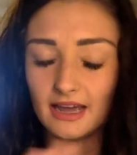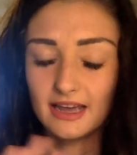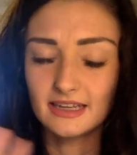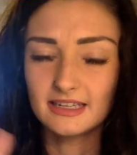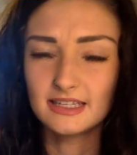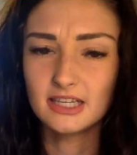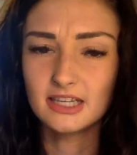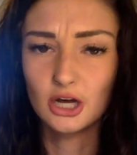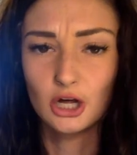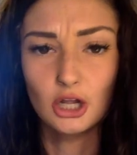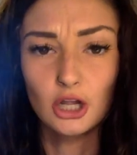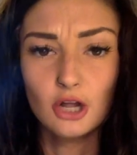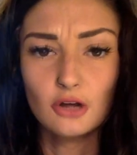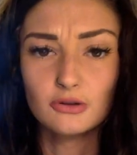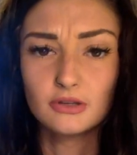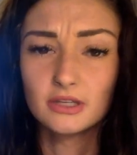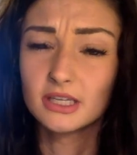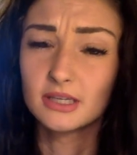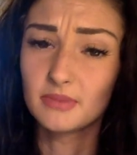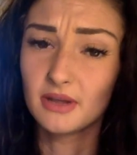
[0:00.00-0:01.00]
it's the
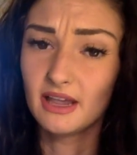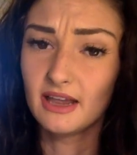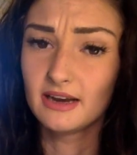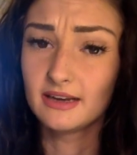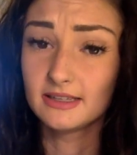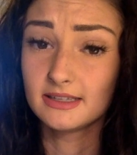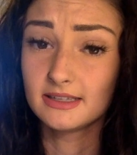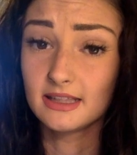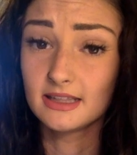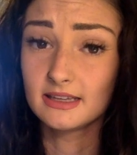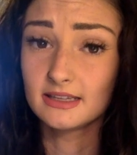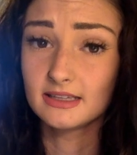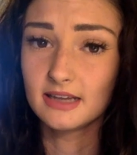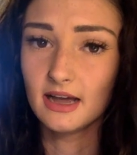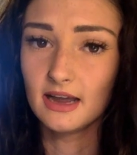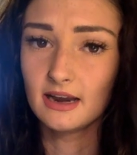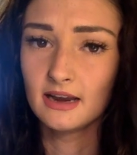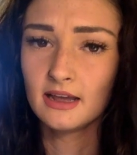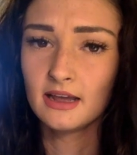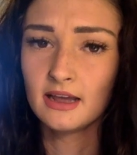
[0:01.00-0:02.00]
closest planet to the
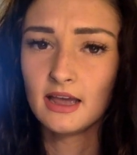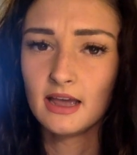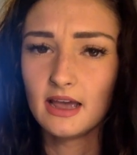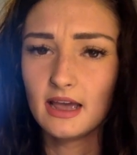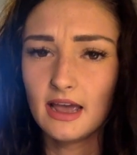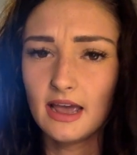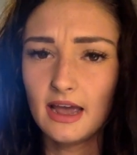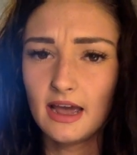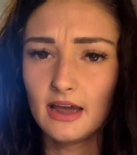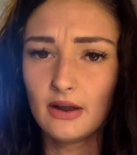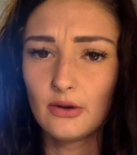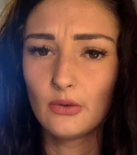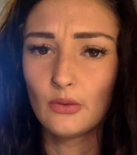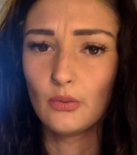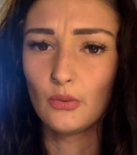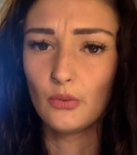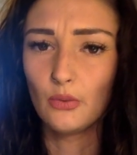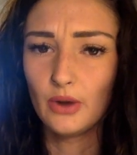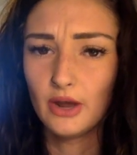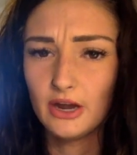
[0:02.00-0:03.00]
sun, and
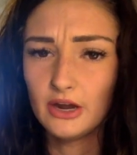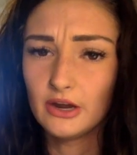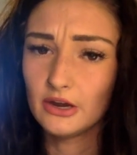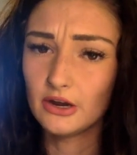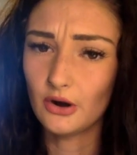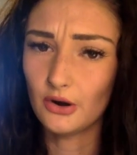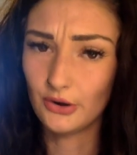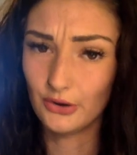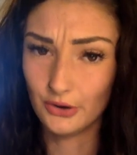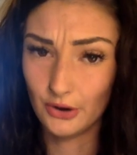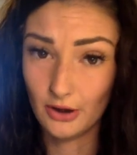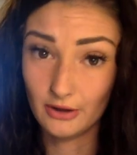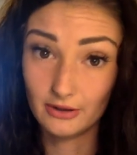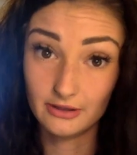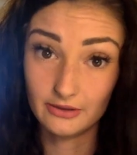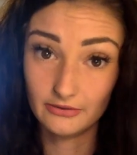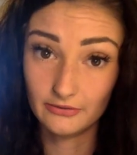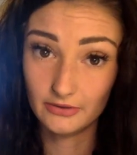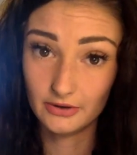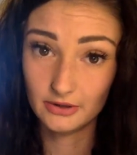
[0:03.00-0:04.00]
we are
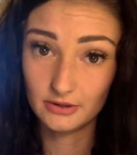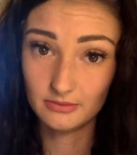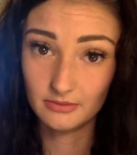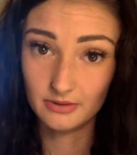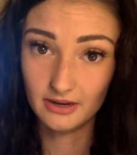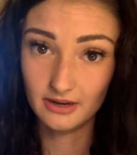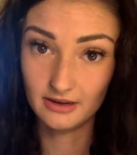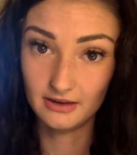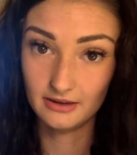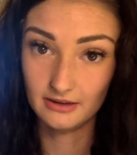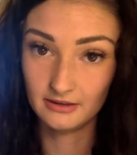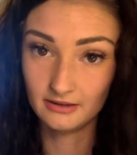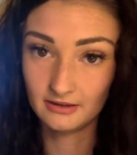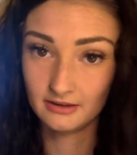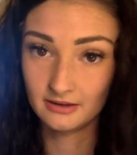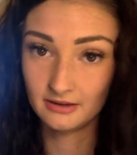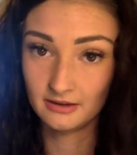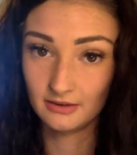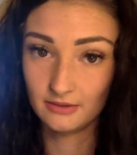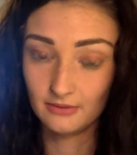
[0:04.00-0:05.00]
not the first planet.
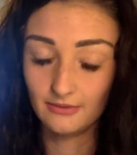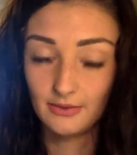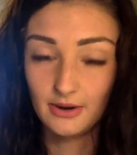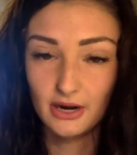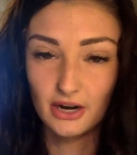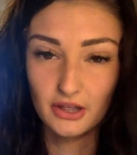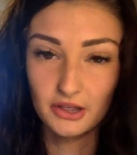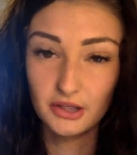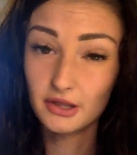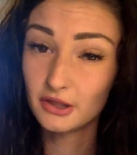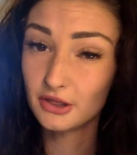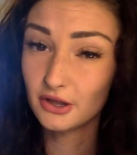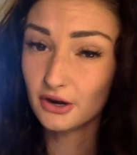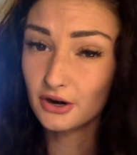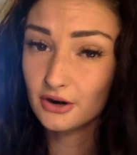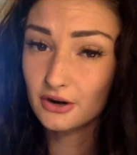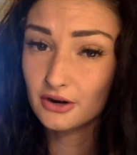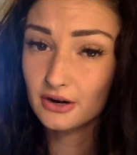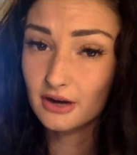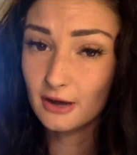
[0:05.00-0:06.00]
We are the
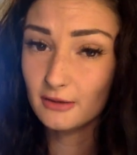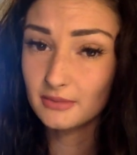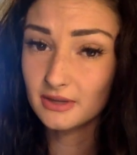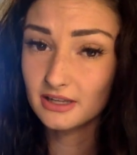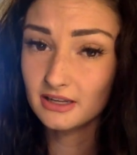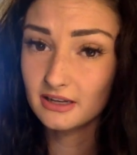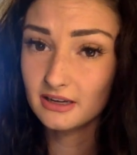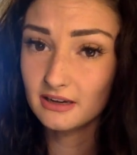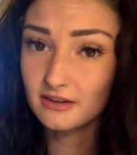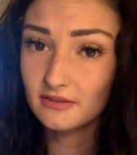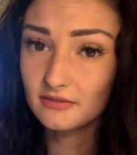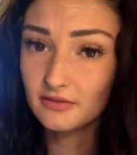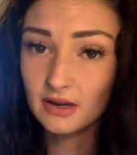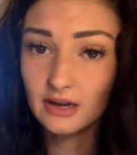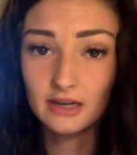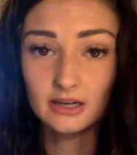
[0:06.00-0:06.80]
third, I believe.